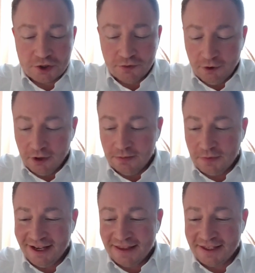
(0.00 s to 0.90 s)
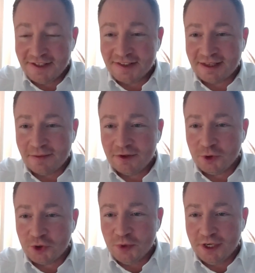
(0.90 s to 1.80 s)
of all, and this is something
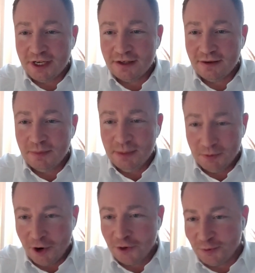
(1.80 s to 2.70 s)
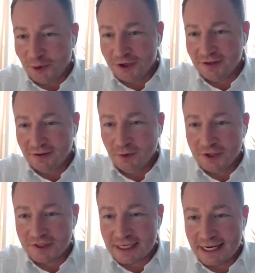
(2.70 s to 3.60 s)
which we can be proud of
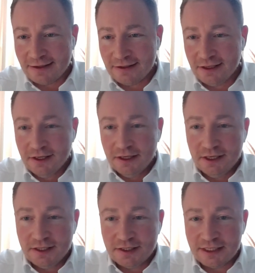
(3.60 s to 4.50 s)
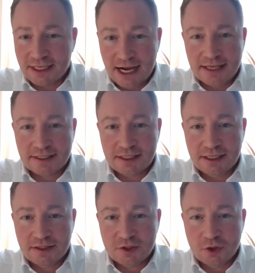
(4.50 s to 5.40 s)
once again, is that
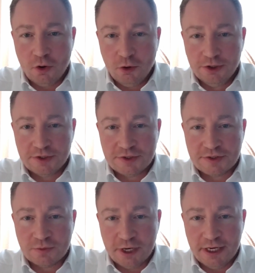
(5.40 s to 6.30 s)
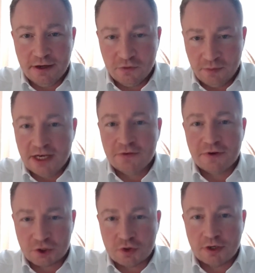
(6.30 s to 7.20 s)
casting is the oldest way of
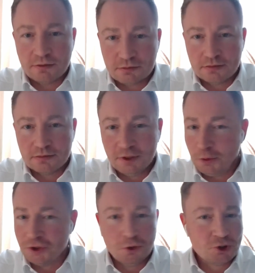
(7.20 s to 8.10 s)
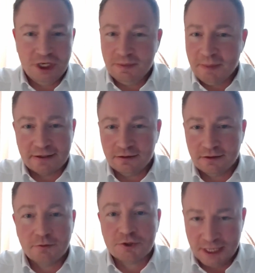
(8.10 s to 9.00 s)
manufacturing. There was no sheet metal.
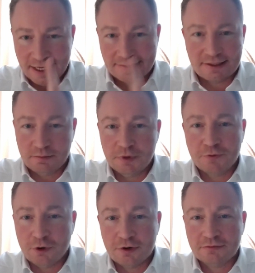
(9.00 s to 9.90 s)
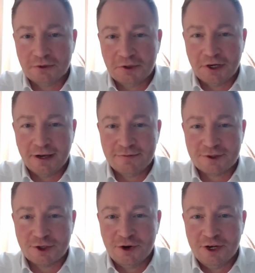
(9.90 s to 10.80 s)
There was casting before. Okay.
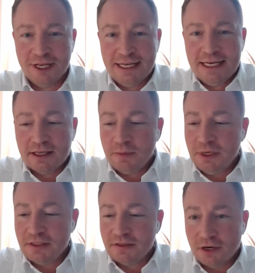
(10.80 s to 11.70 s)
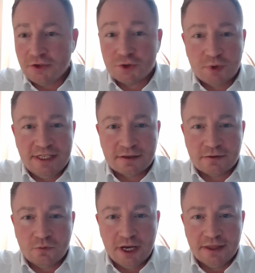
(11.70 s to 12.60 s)
So that means there's a
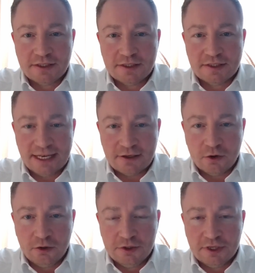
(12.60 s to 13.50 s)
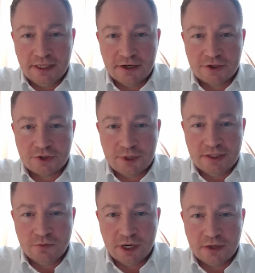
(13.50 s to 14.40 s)
reason why this is that old, and there is a
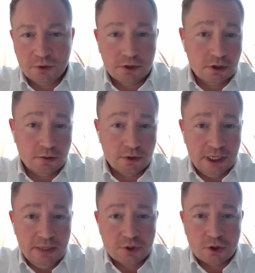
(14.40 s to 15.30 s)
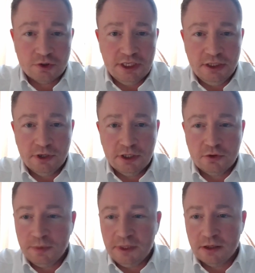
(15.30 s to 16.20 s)
reason why it will keeps continuing
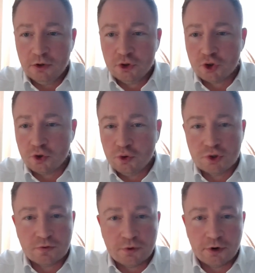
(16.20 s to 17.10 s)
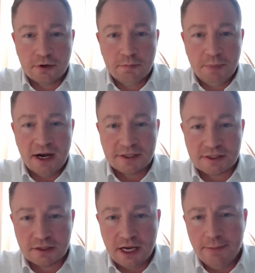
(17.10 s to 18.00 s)
to be a good solution for
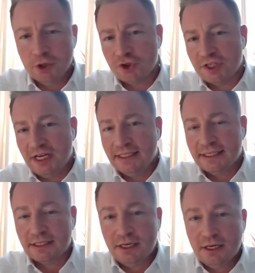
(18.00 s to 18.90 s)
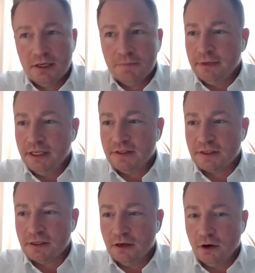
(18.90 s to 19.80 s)
parts. I'm not saying that
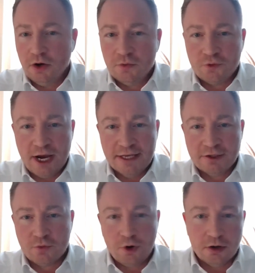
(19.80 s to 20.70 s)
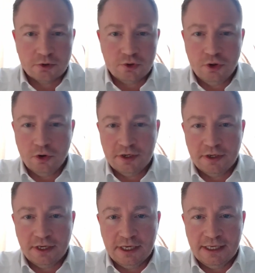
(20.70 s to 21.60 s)
it's right or wrong to go in
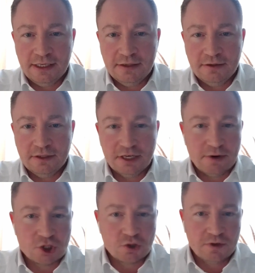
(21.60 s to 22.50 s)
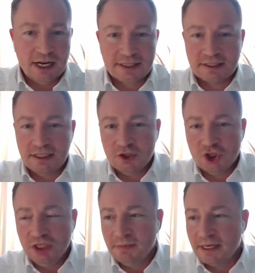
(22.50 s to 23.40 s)
the direction of casting,
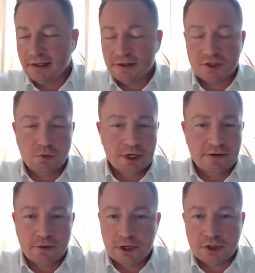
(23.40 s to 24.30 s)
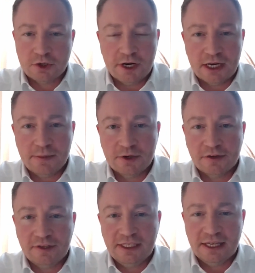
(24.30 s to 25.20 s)
sheet metals, or whatever we are talking about.
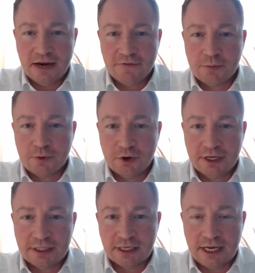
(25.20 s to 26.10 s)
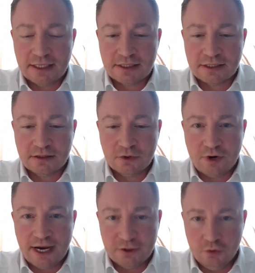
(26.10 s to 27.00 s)
I think every product has the
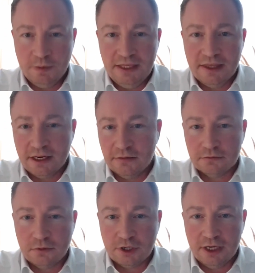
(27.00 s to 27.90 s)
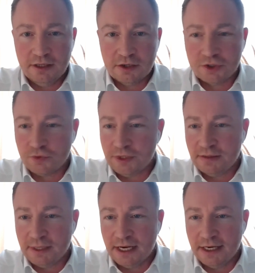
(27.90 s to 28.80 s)
right to be there. Okay, there is a
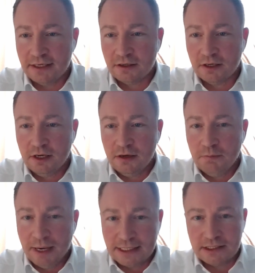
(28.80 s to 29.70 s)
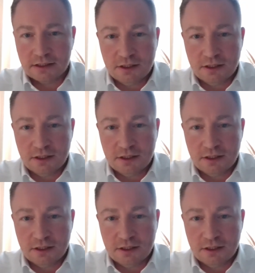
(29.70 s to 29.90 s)
reason behind. But